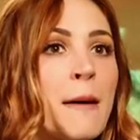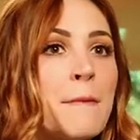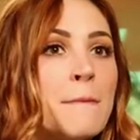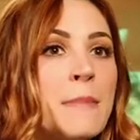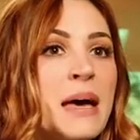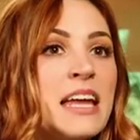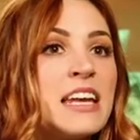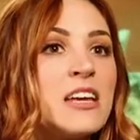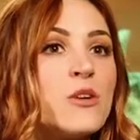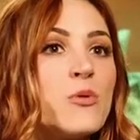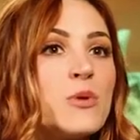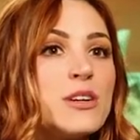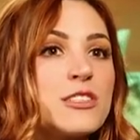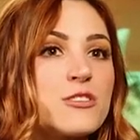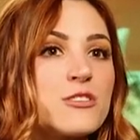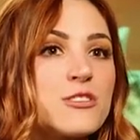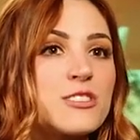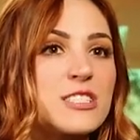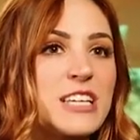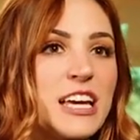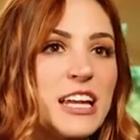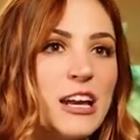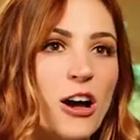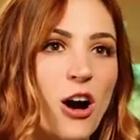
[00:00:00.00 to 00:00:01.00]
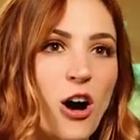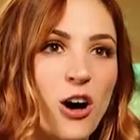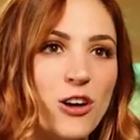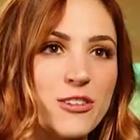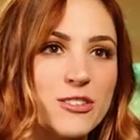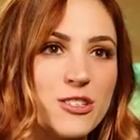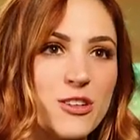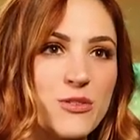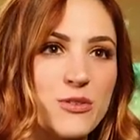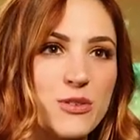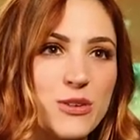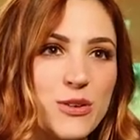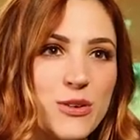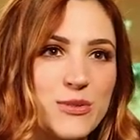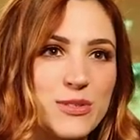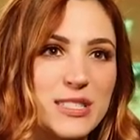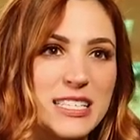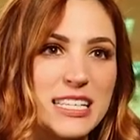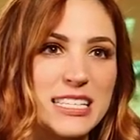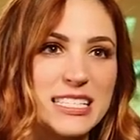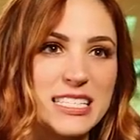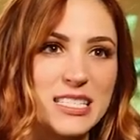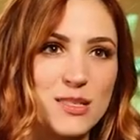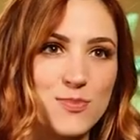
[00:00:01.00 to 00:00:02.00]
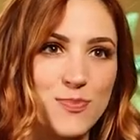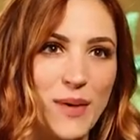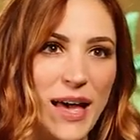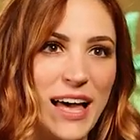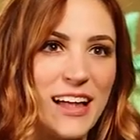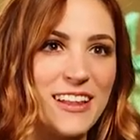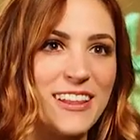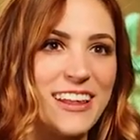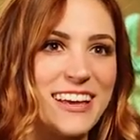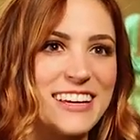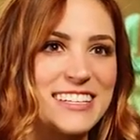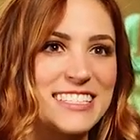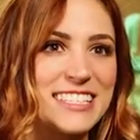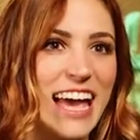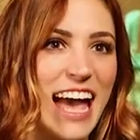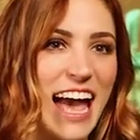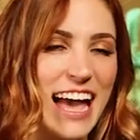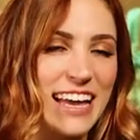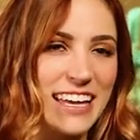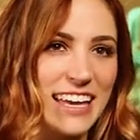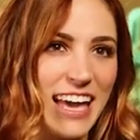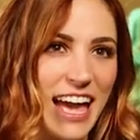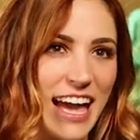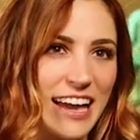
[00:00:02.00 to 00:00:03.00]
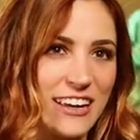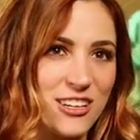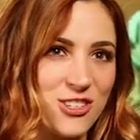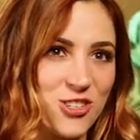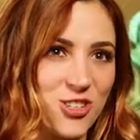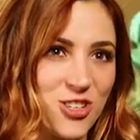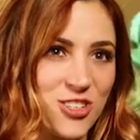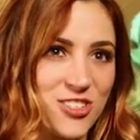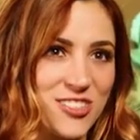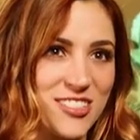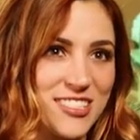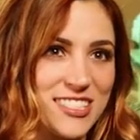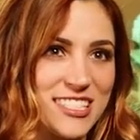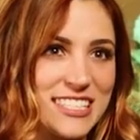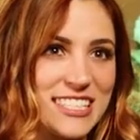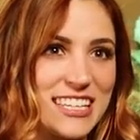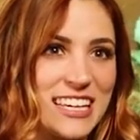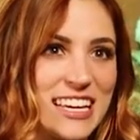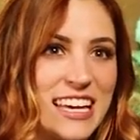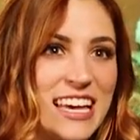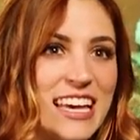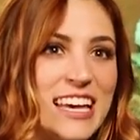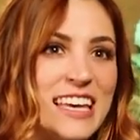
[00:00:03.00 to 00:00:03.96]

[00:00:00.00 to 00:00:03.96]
Many wizards can also use spell attack actions.